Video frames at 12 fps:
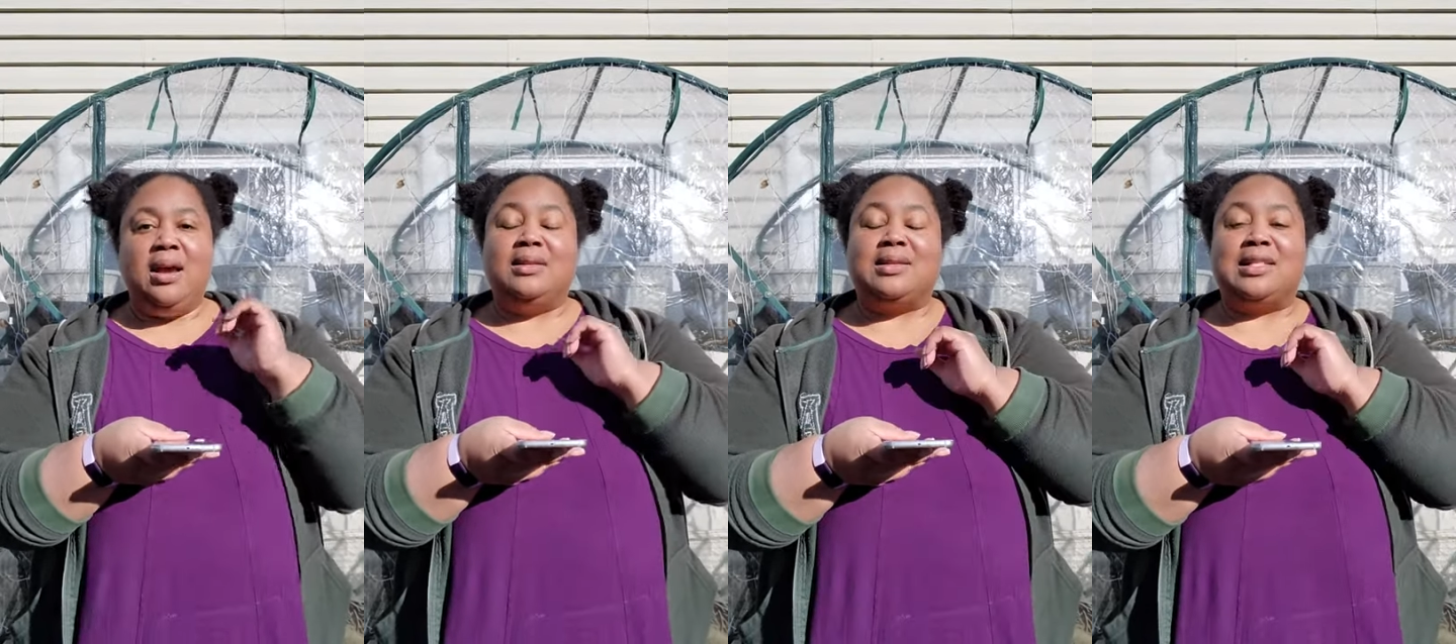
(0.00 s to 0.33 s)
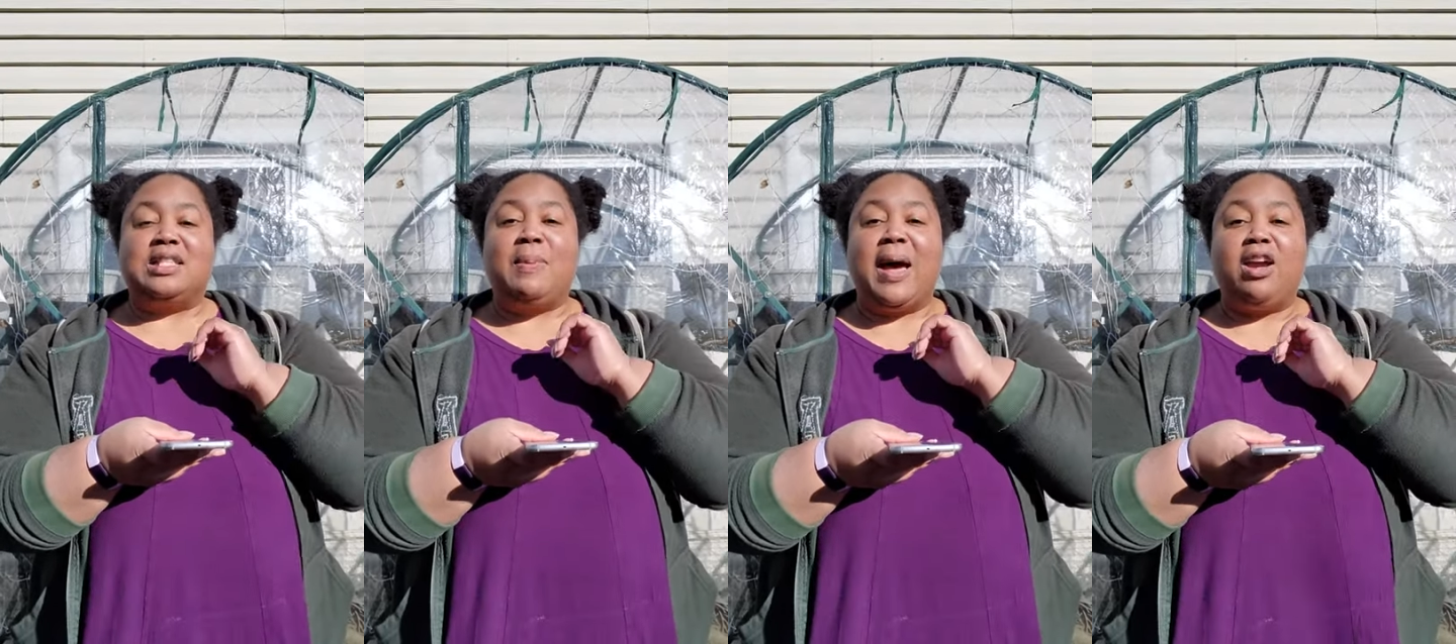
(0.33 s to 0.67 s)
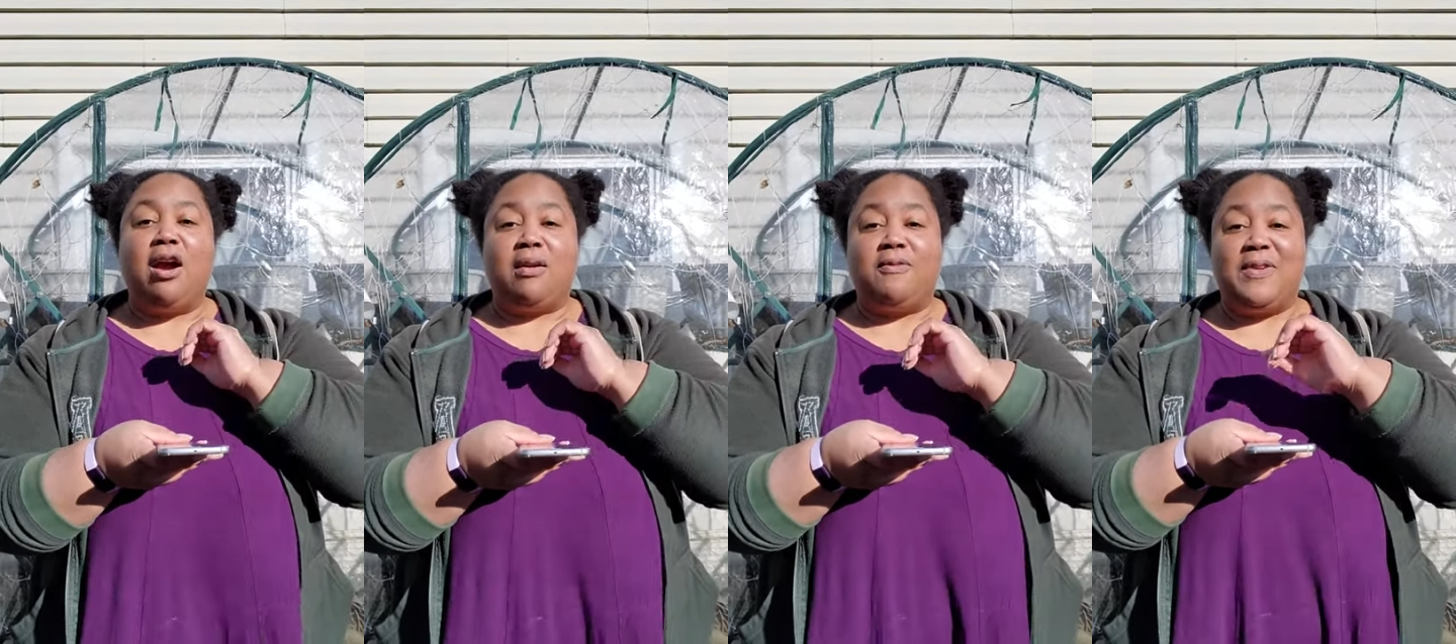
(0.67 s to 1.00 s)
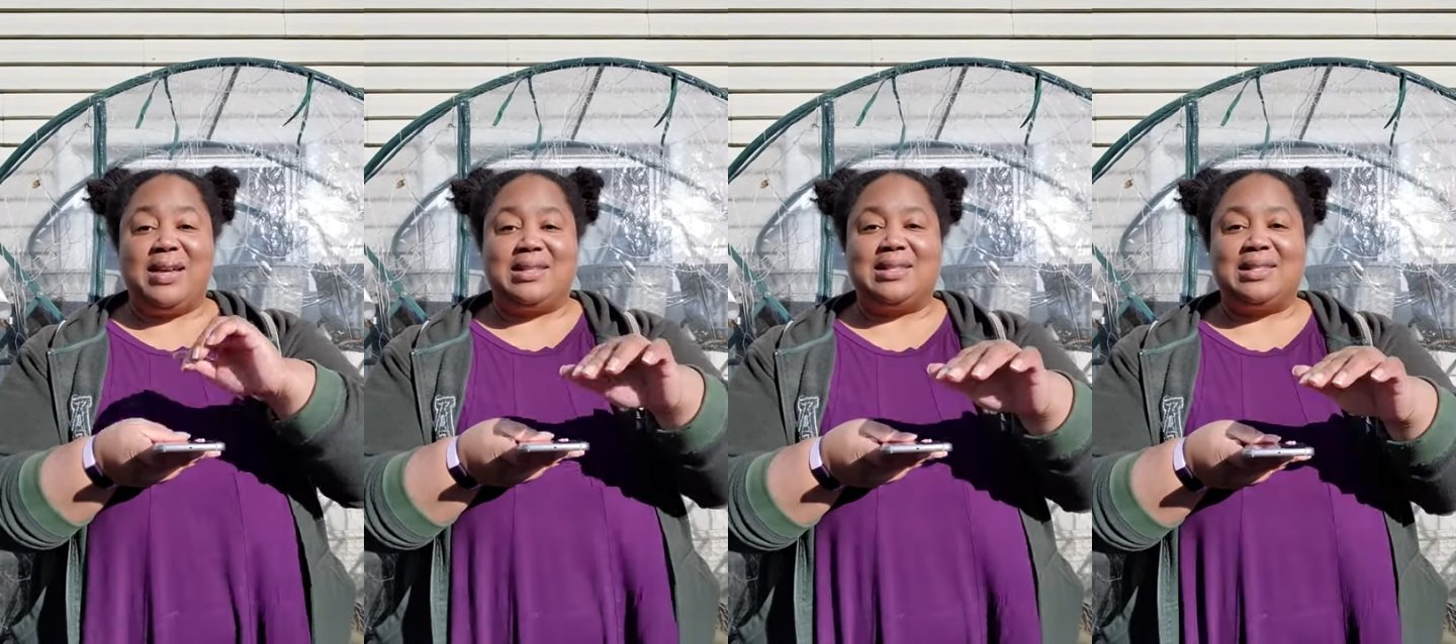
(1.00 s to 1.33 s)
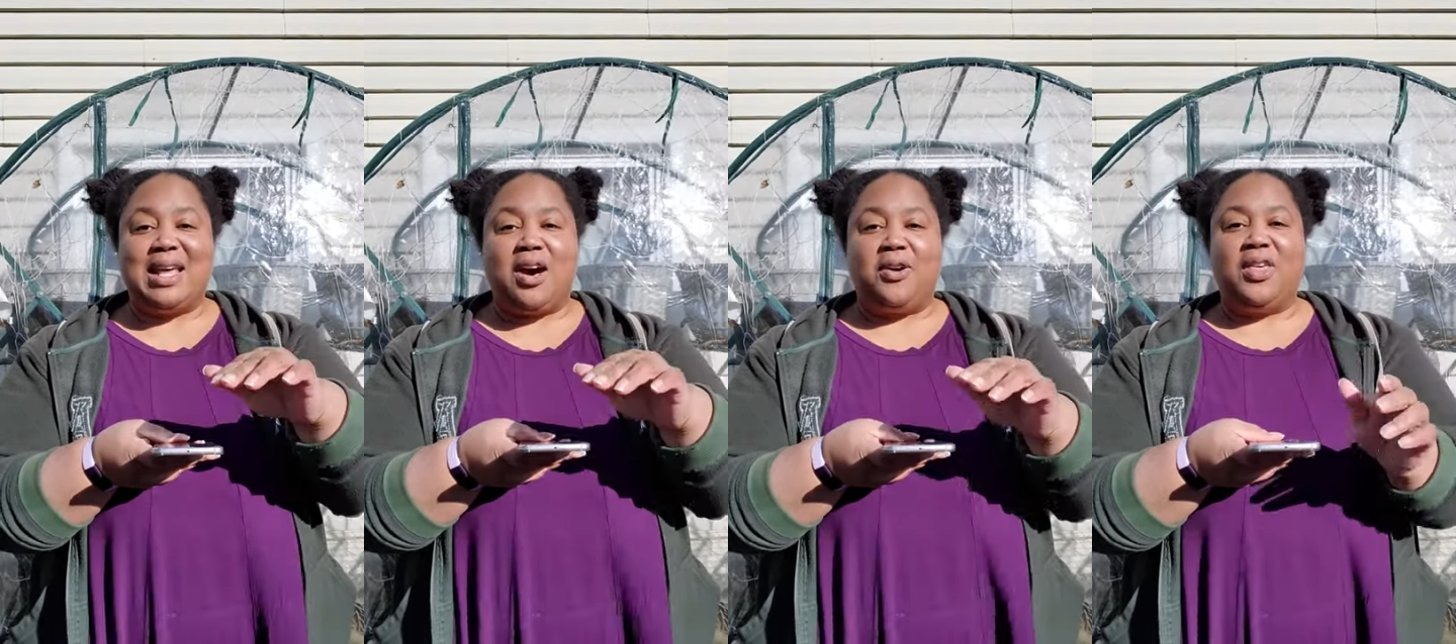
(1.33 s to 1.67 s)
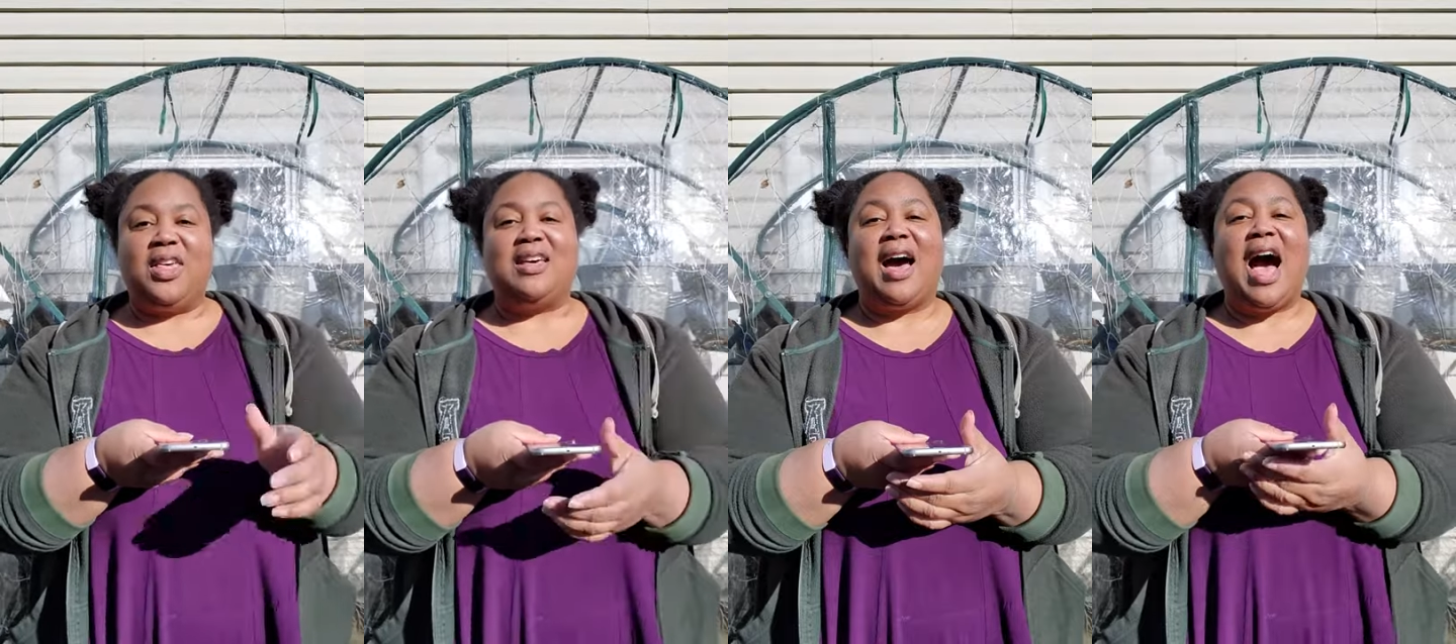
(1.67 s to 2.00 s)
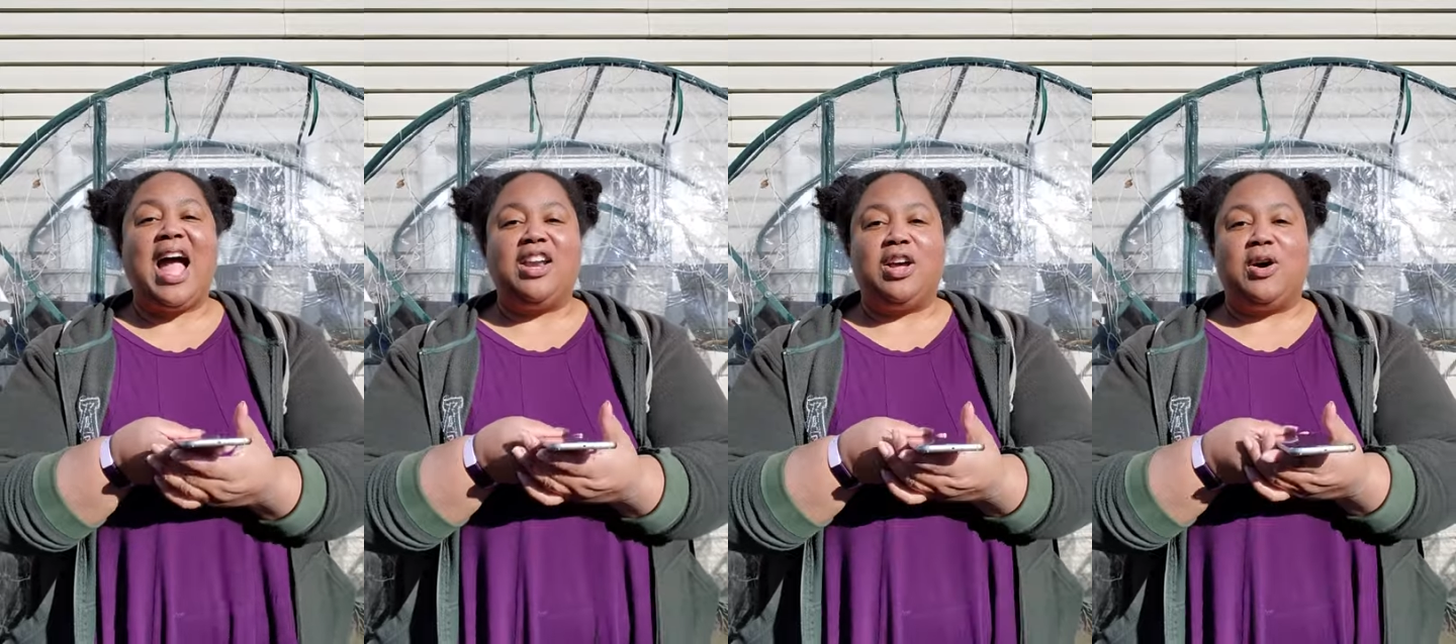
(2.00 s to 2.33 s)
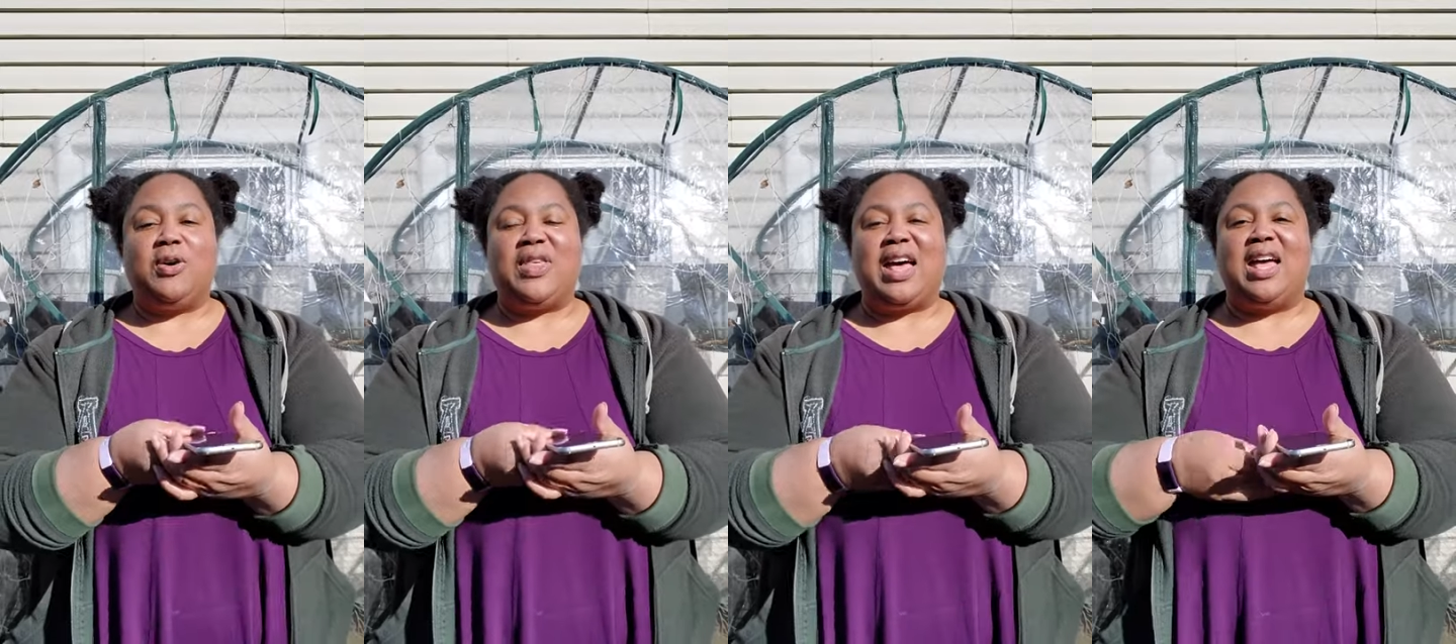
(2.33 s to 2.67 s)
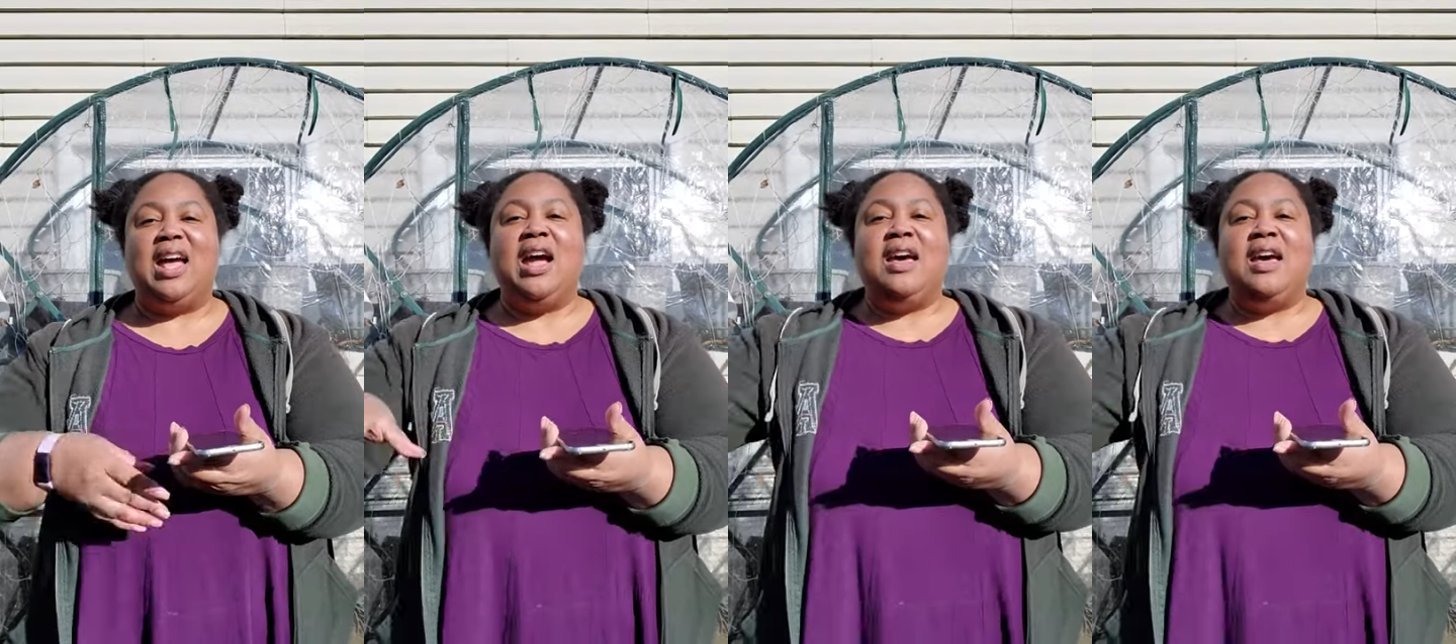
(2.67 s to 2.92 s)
Since my garden faces south, I know that